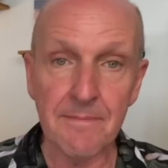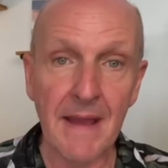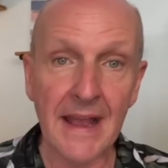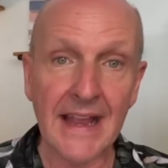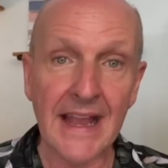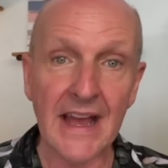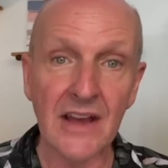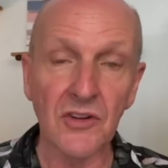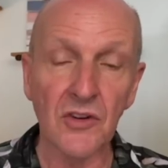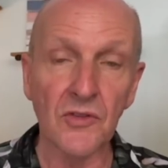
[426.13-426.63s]

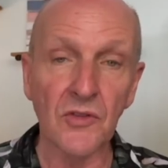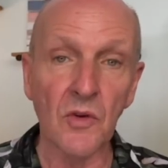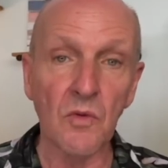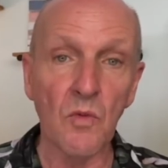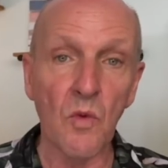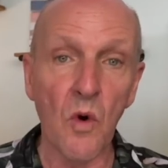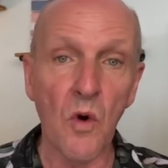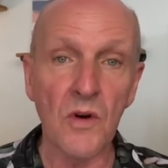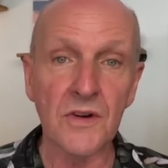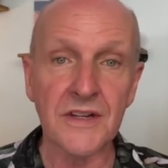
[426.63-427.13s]
back out on the
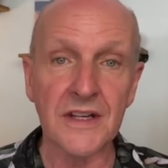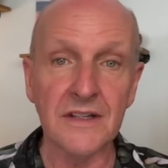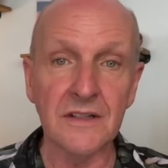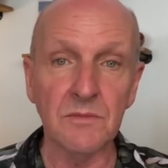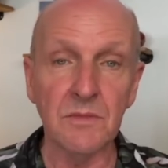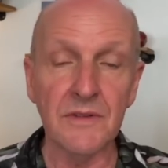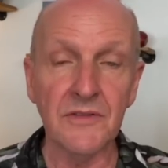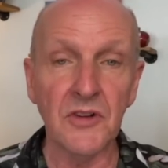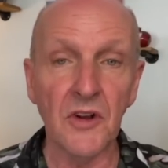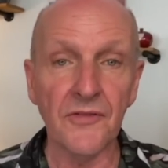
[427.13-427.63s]
water,
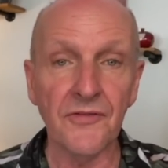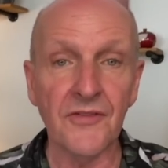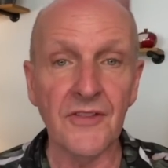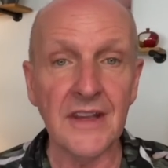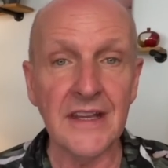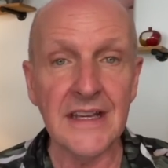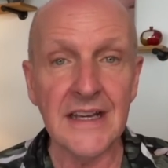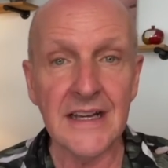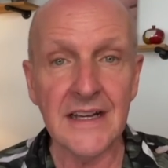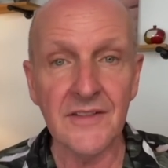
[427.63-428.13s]
we've got
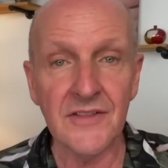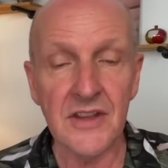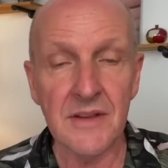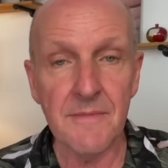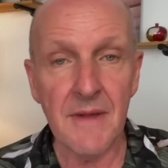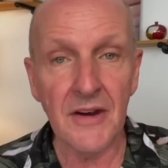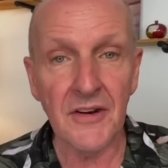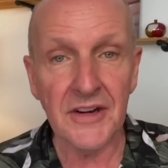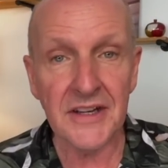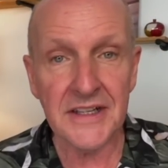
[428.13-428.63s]
the
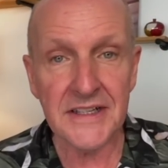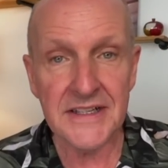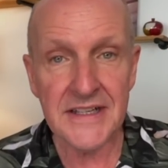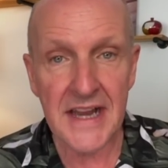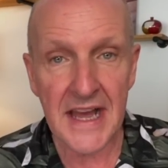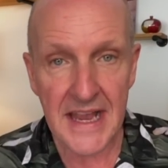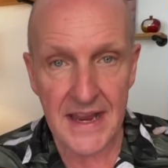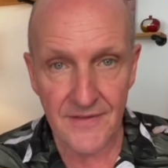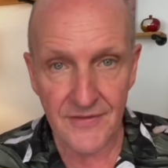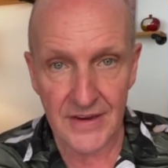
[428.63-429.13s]
American
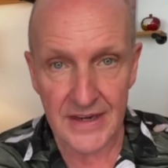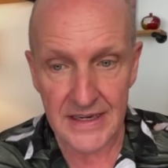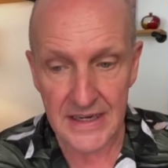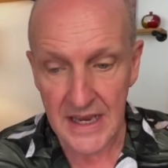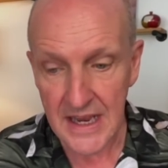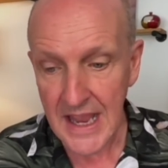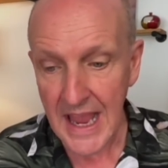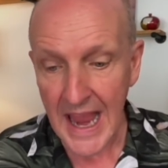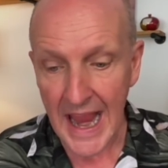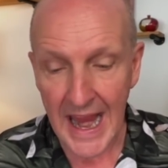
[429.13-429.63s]
Navy
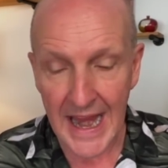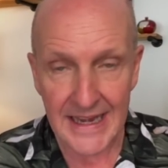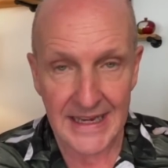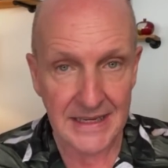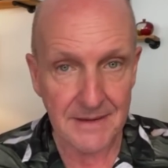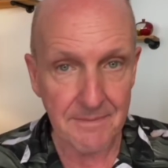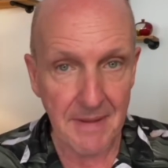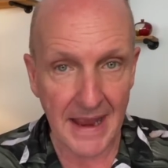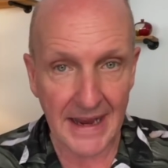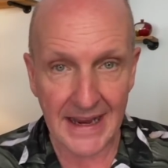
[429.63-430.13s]

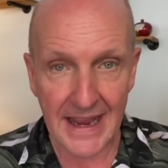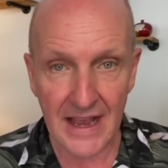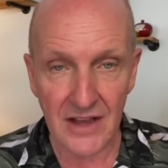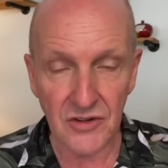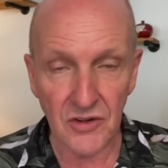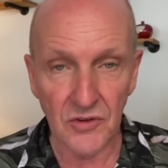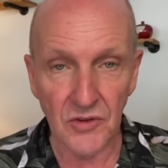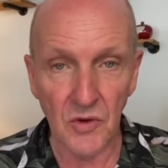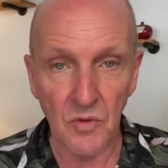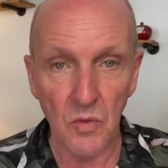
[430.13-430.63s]
heading back out
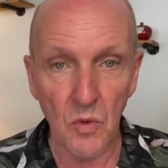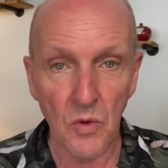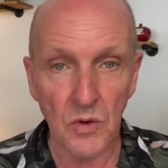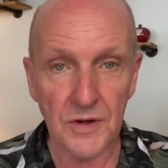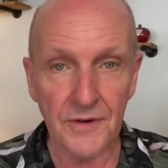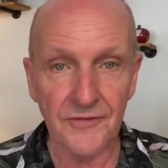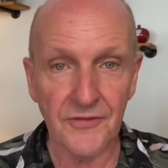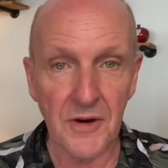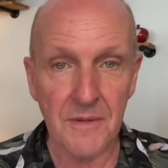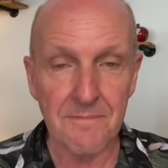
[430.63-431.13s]
on the
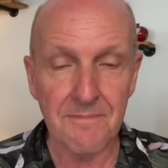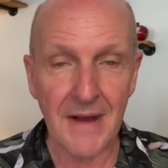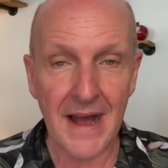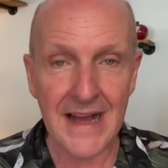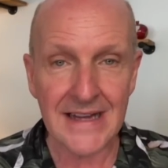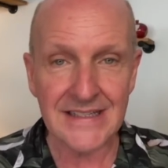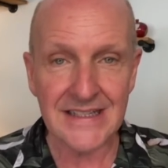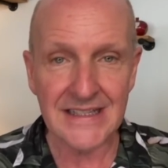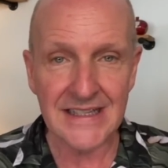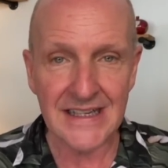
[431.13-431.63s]
water from
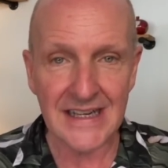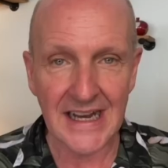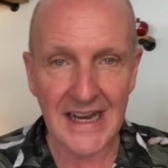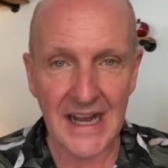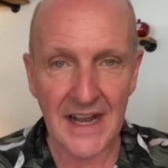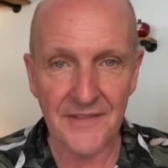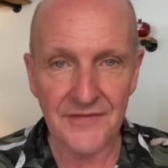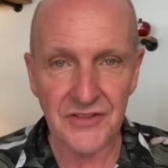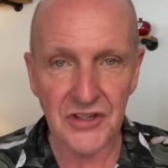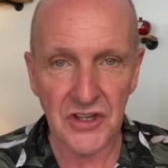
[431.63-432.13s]
Pattaya
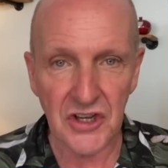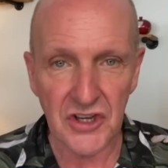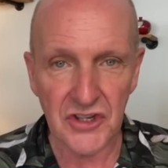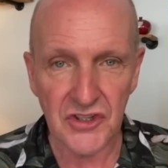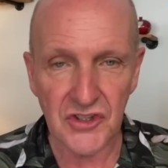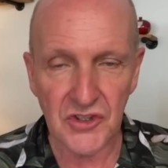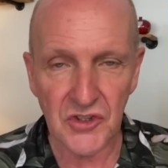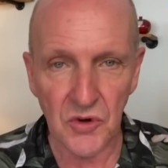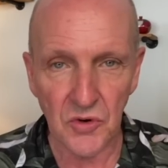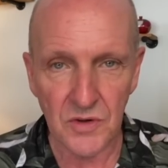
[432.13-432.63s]
after a
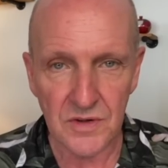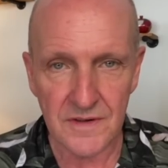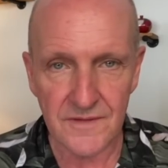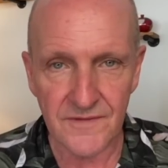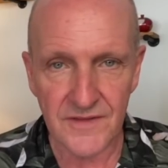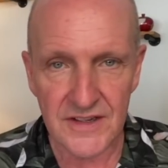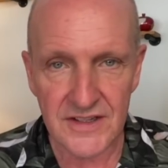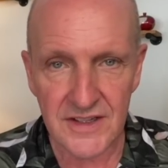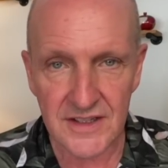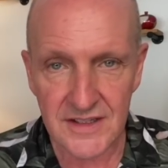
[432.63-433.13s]
short
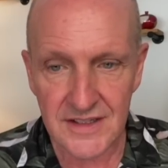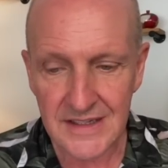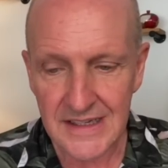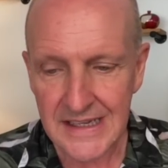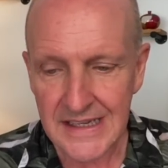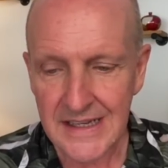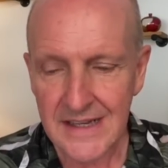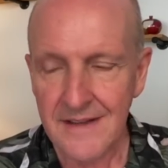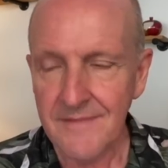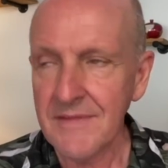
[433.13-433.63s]
visit.
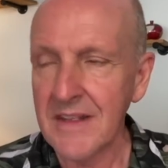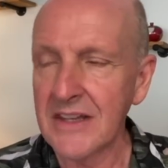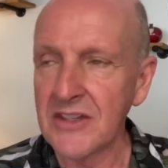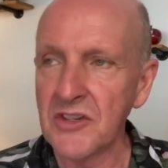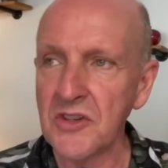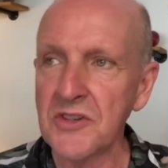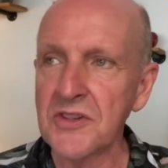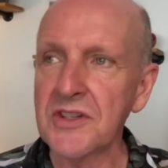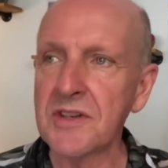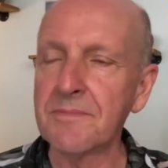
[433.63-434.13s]
It
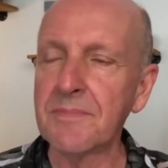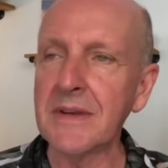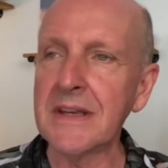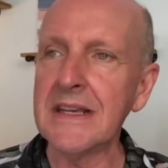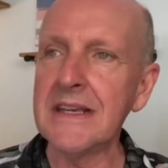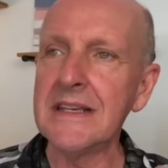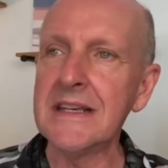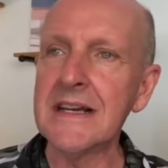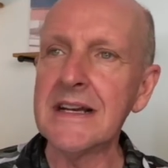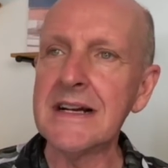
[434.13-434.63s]
used to
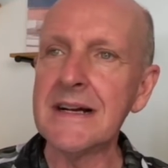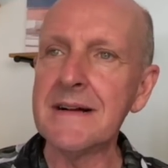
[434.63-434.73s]
be